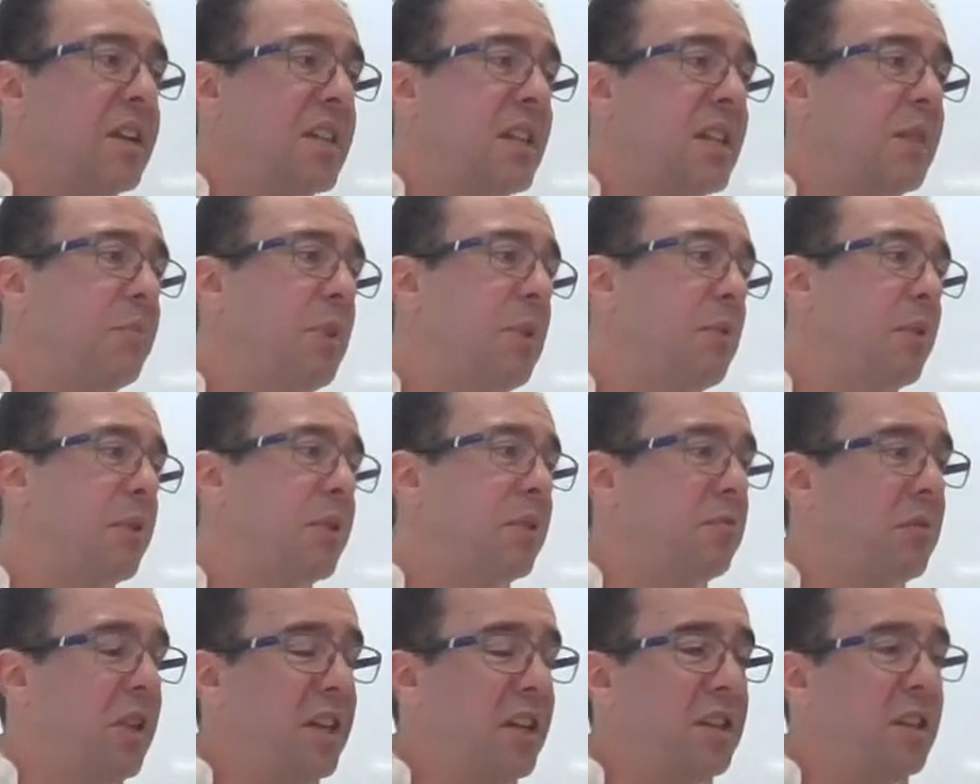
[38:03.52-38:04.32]
Some
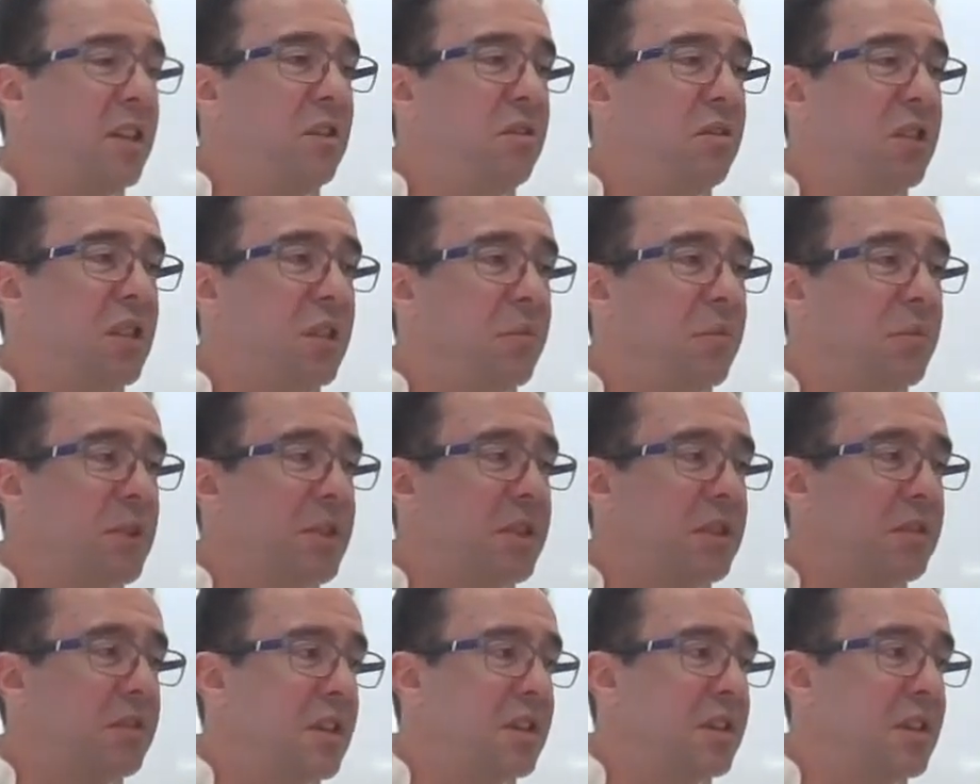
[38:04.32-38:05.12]
people like to use them
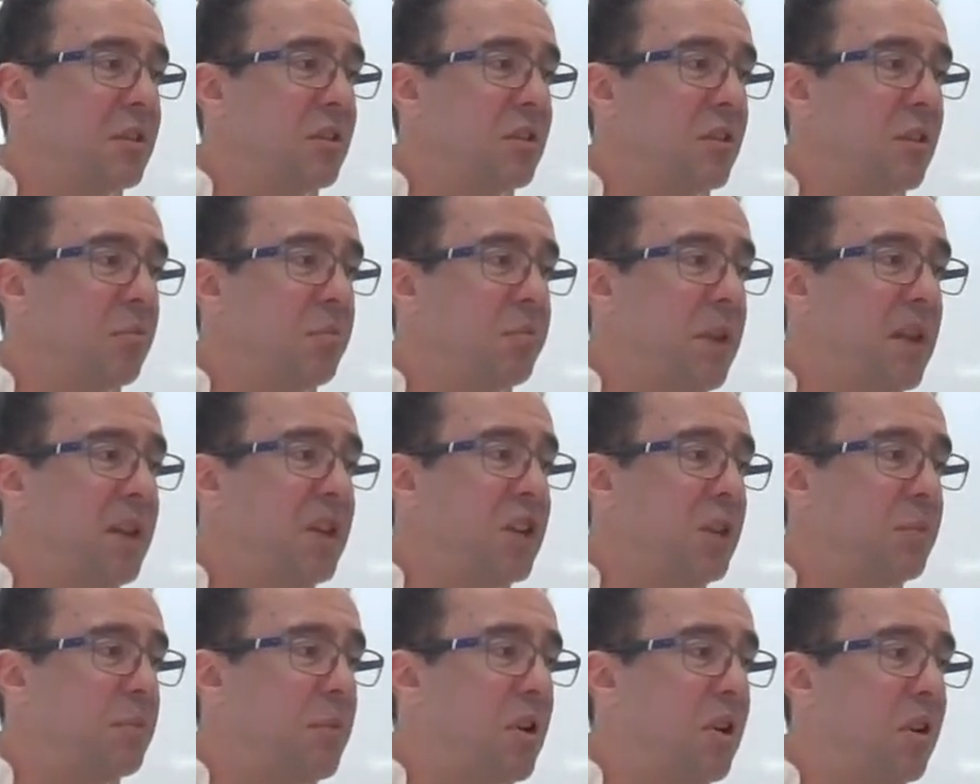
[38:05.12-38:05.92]
as, as a sort of
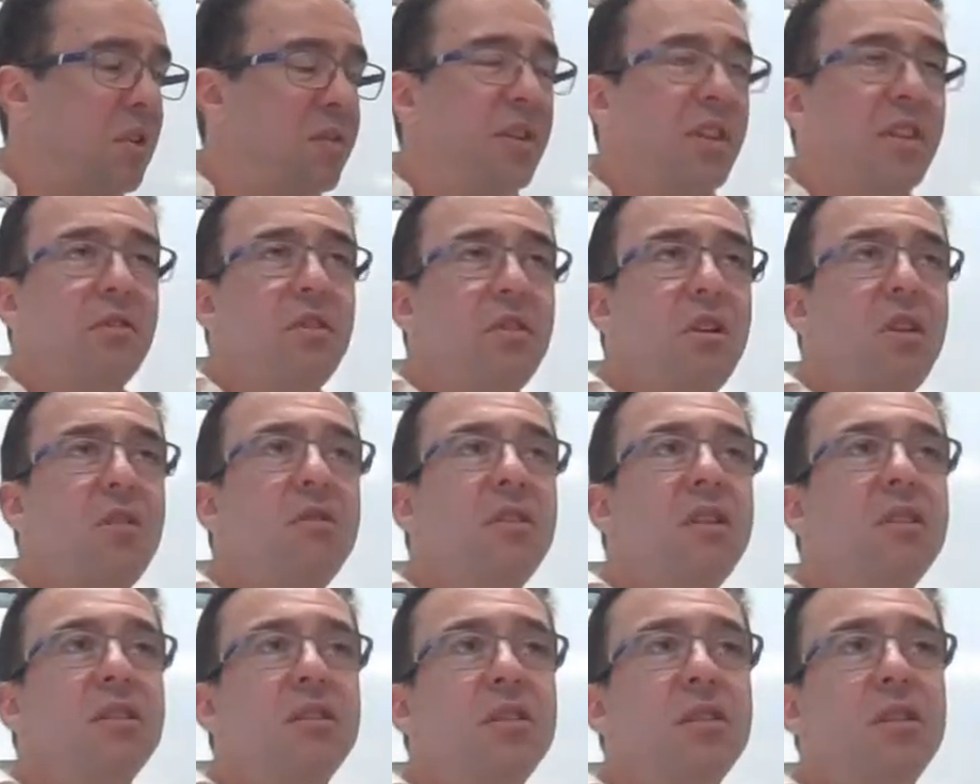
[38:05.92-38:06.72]
benchmark for their
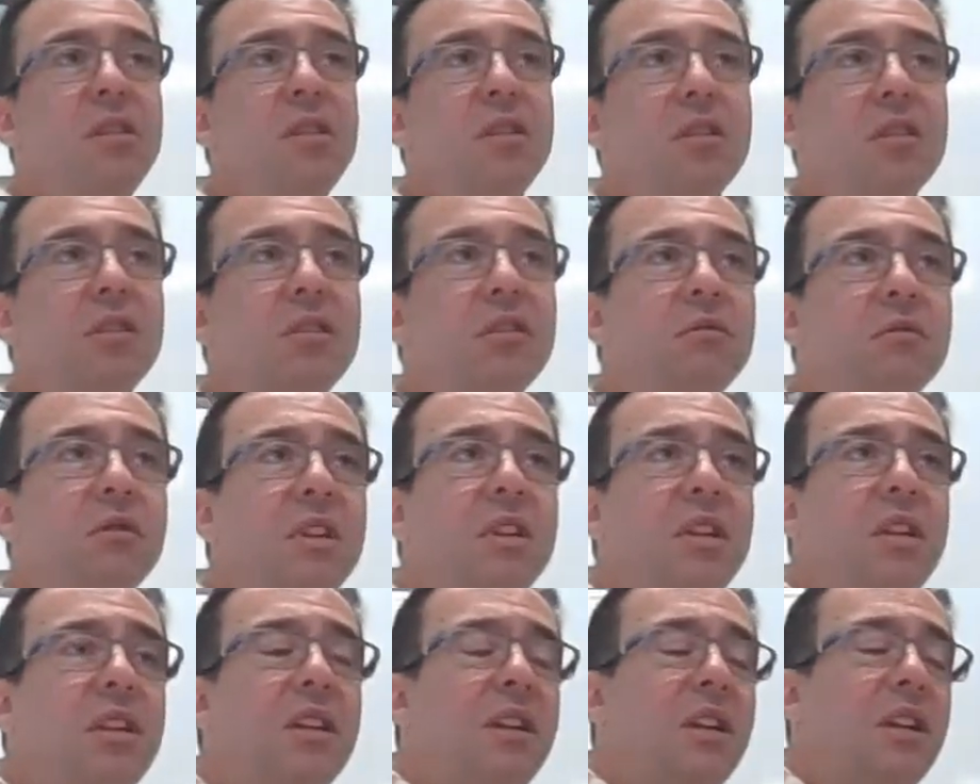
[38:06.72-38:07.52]
own internal
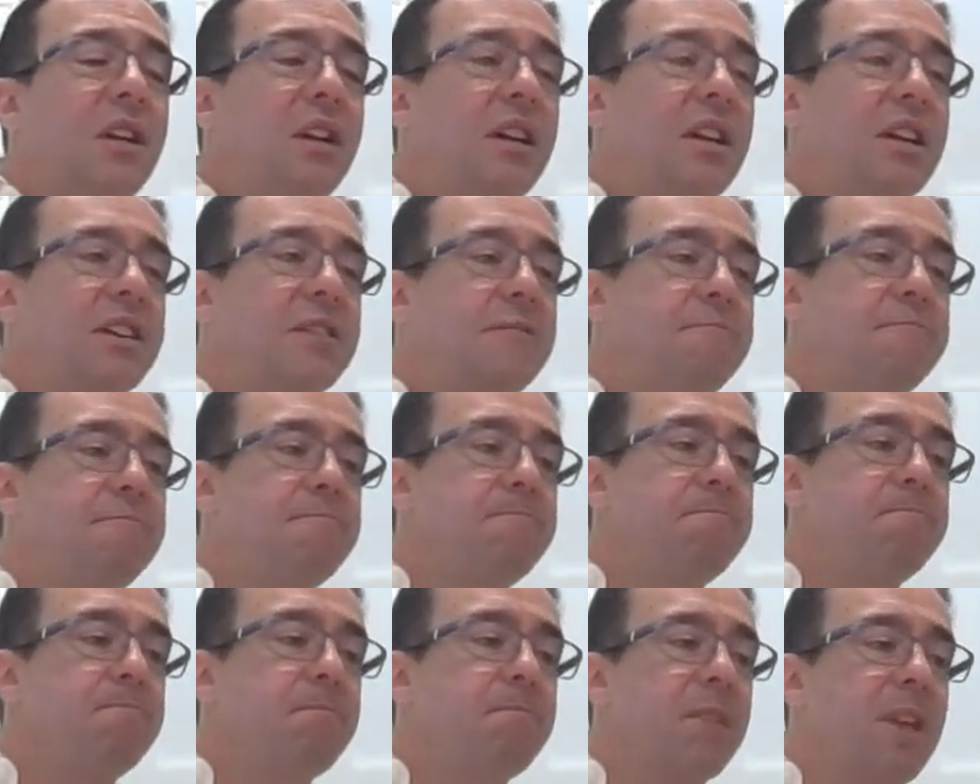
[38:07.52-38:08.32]

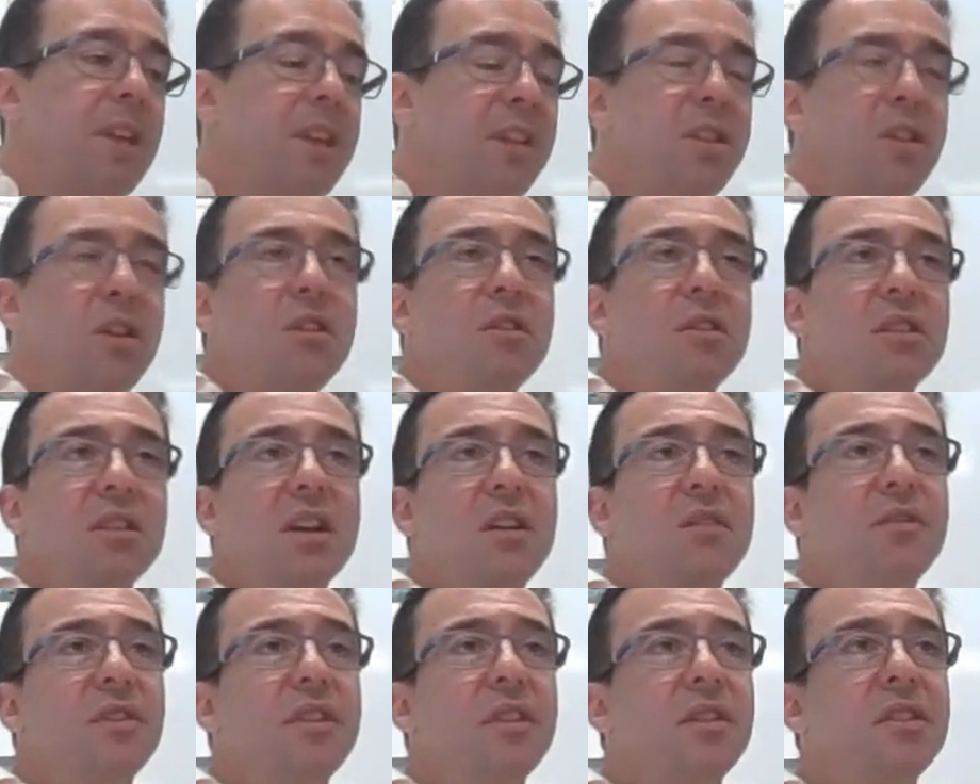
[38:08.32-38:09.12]
internal
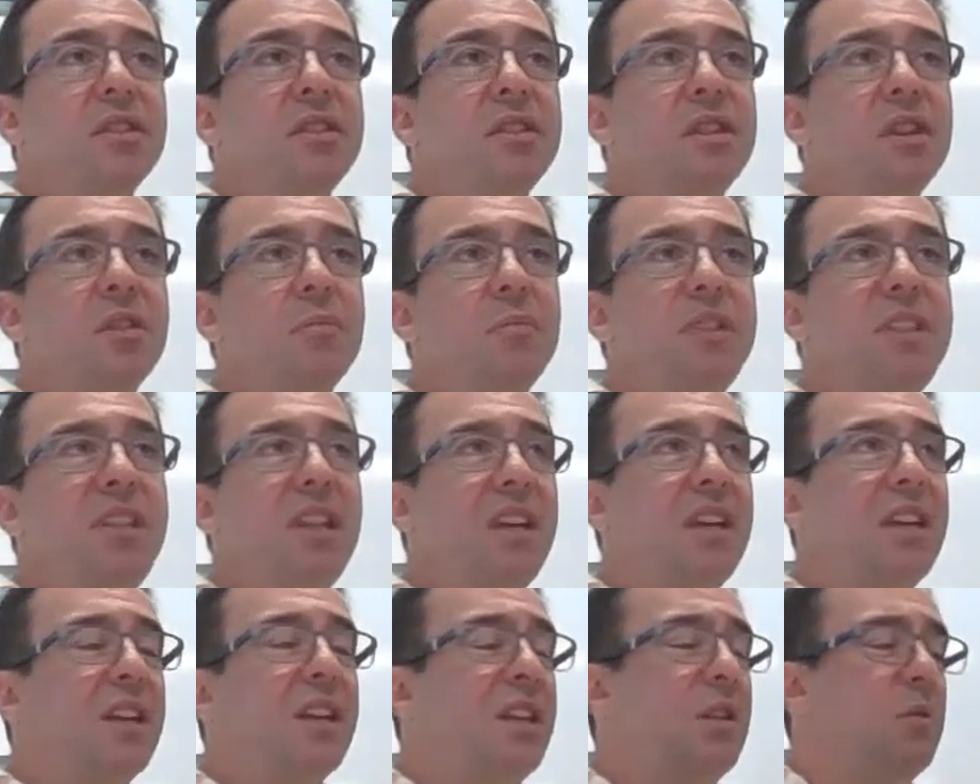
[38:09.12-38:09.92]
governance. So
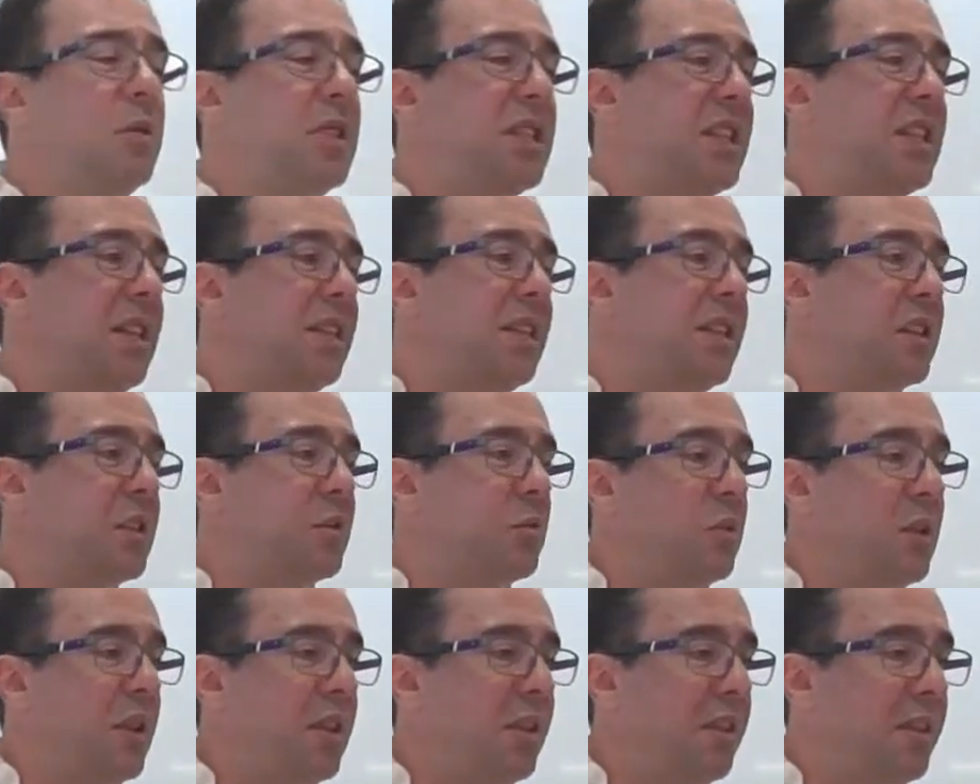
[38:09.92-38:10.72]
particularly we see this
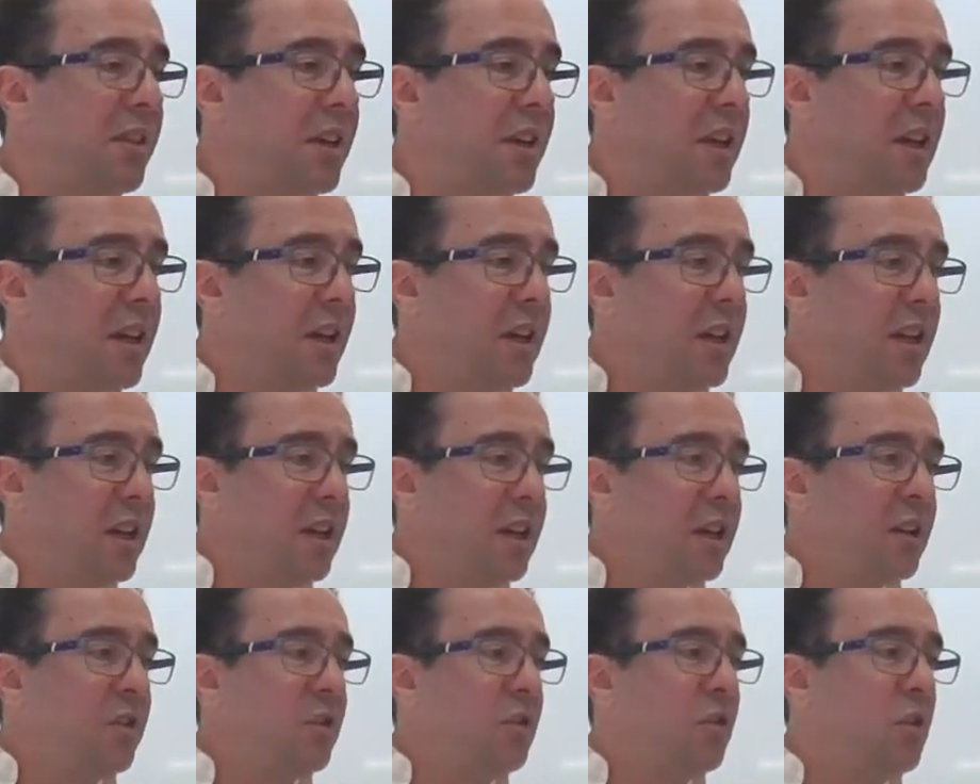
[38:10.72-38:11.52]
with
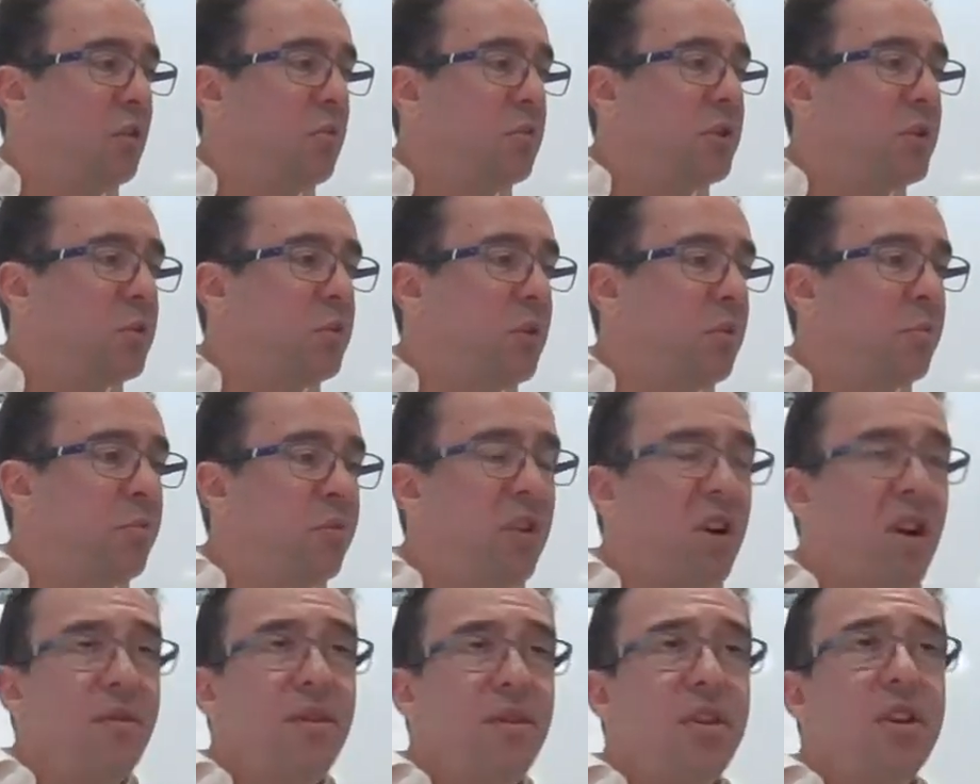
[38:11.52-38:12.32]
groups with
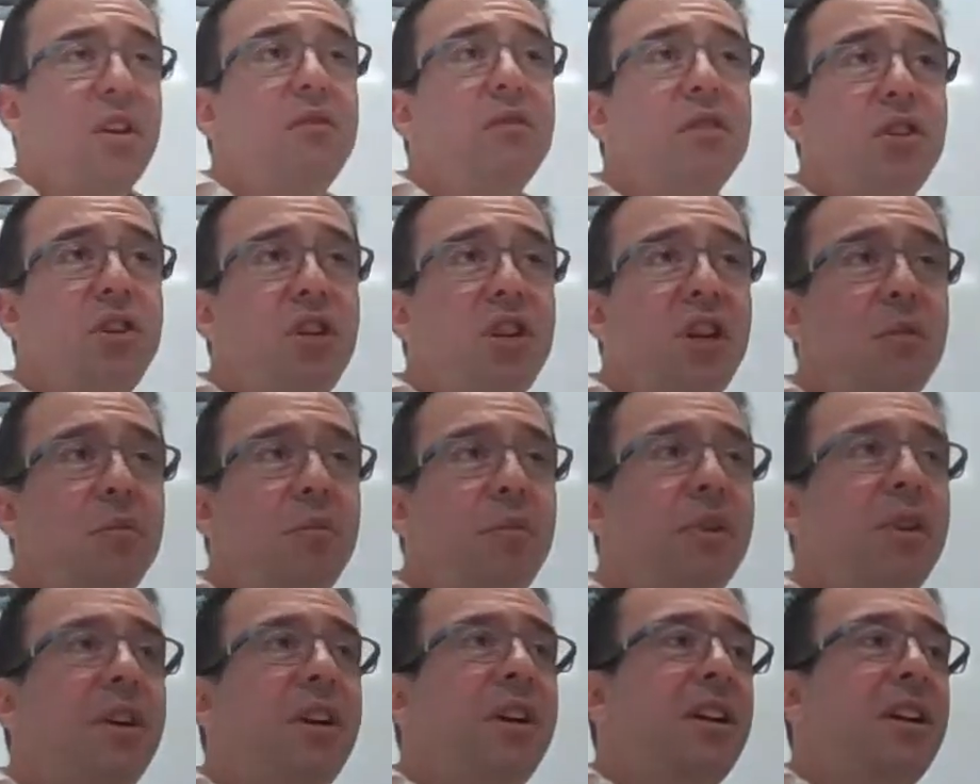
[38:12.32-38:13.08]
private ownership.